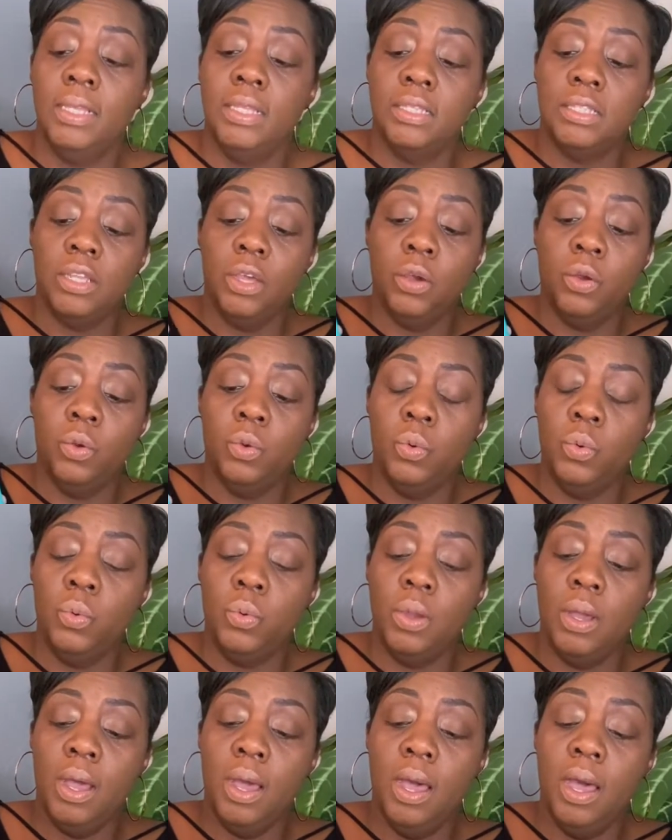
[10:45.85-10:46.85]

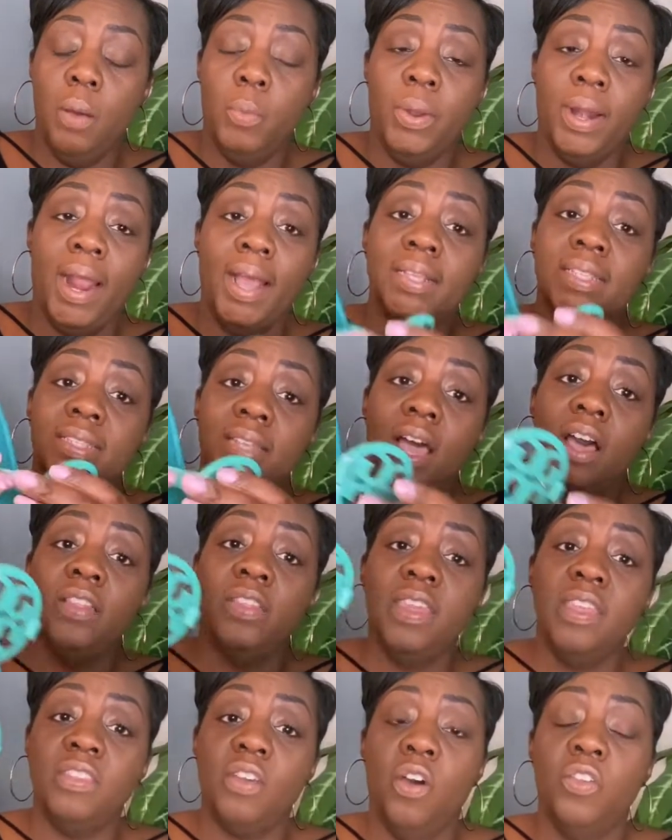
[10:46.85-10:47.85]
So when I saw
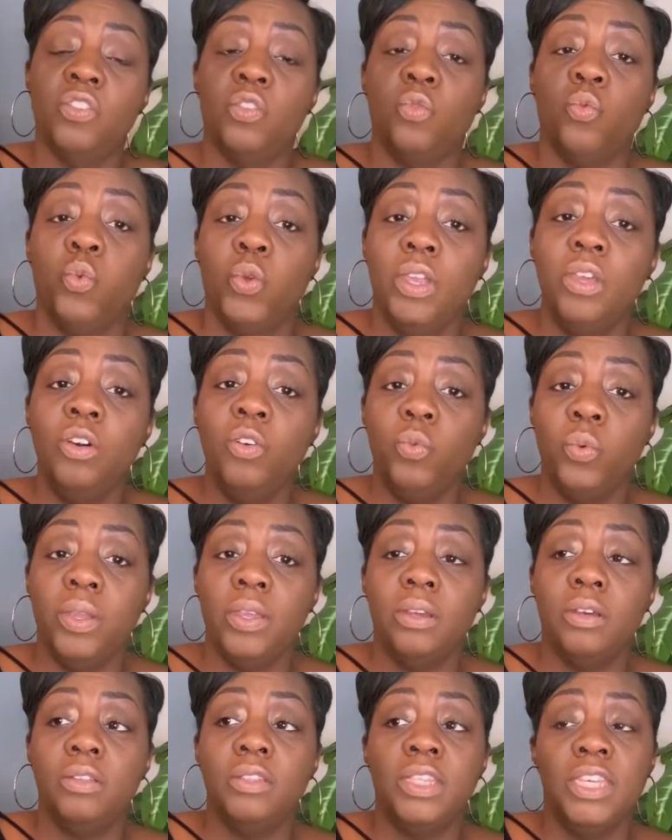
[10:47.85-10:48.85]
these on The Real
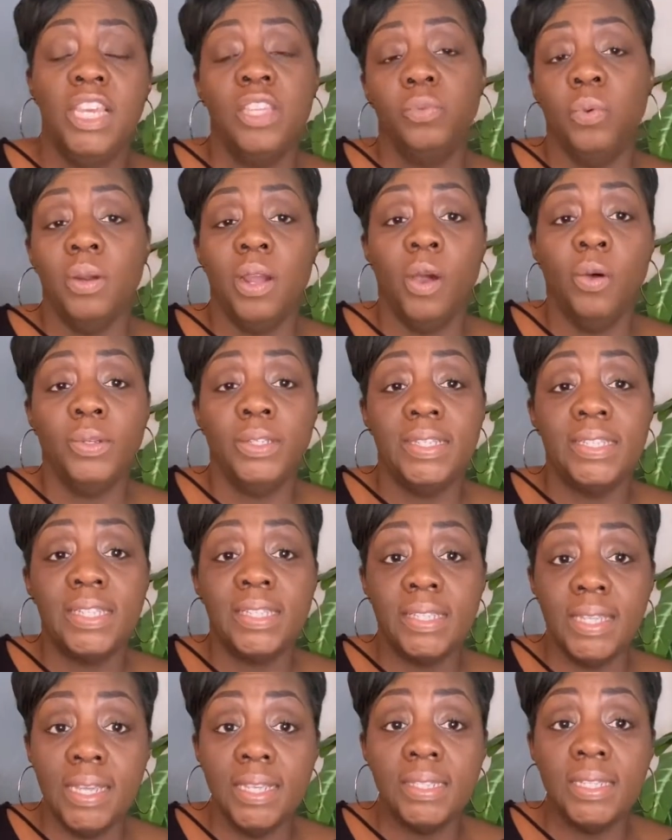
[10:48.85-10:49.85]
Real, these were only
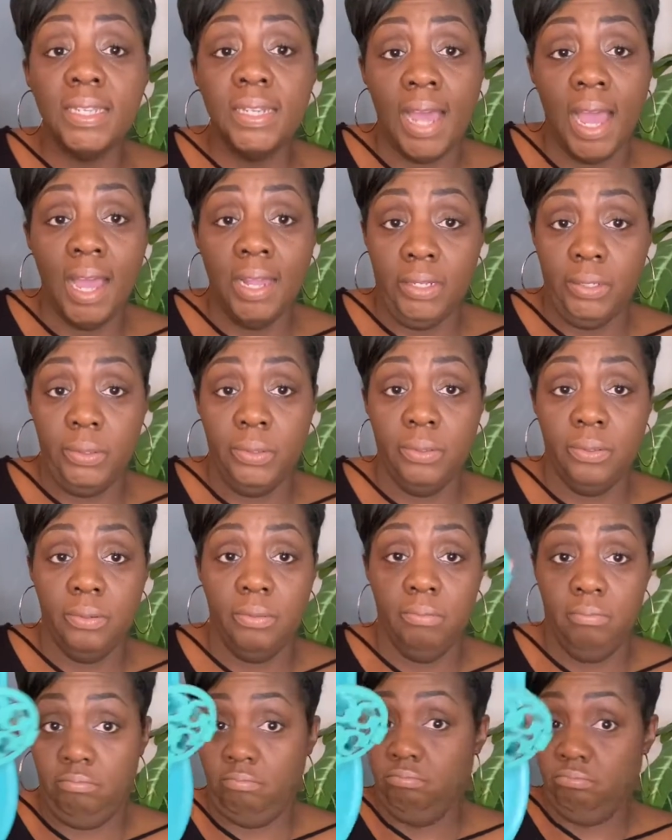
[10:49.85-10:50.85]
$60
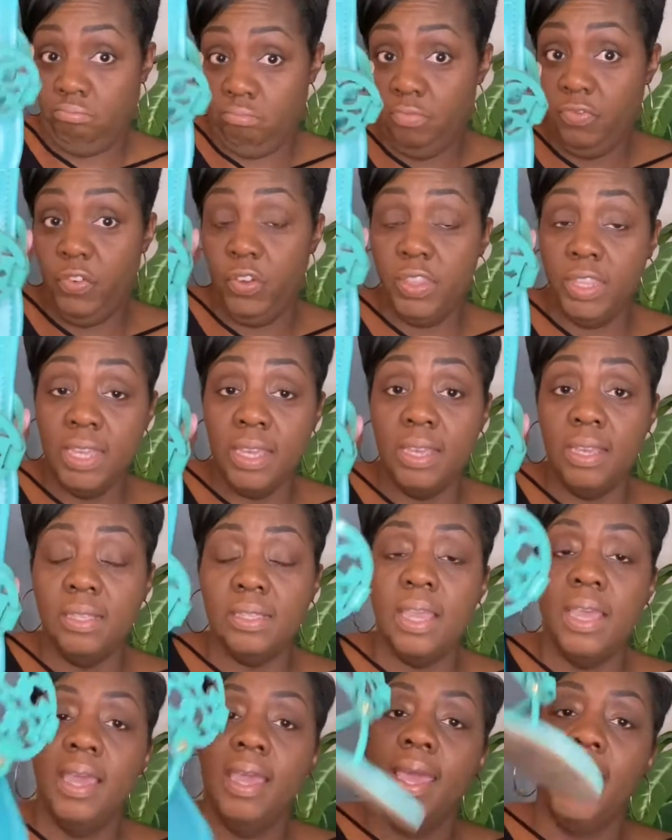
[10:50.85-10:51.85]
for
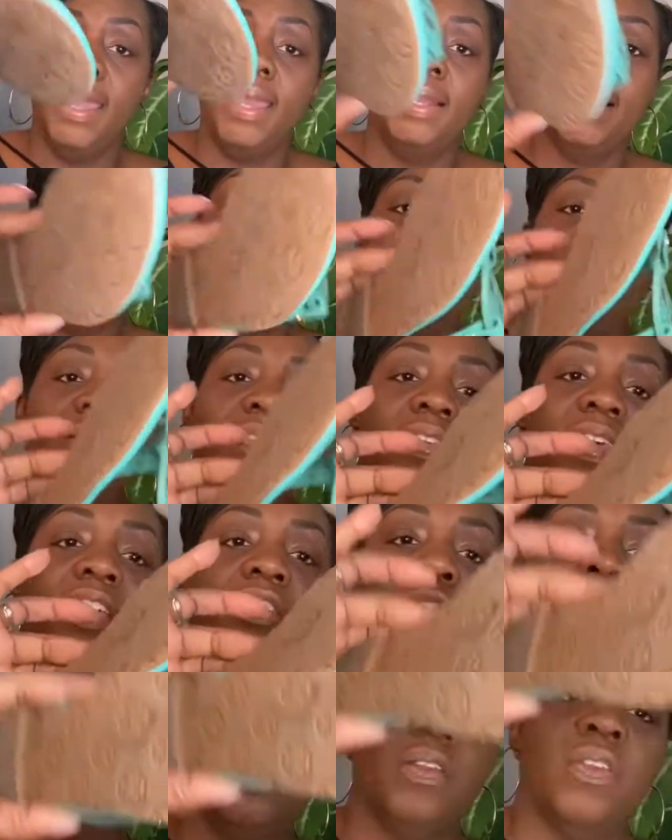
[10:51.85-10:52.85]
these. And like I
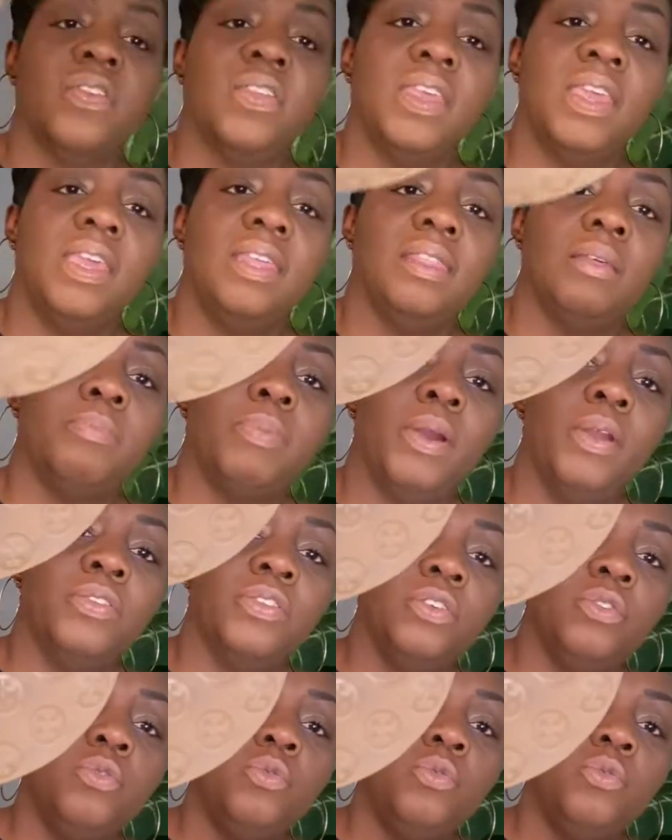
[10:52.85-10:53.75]
said, you can see the person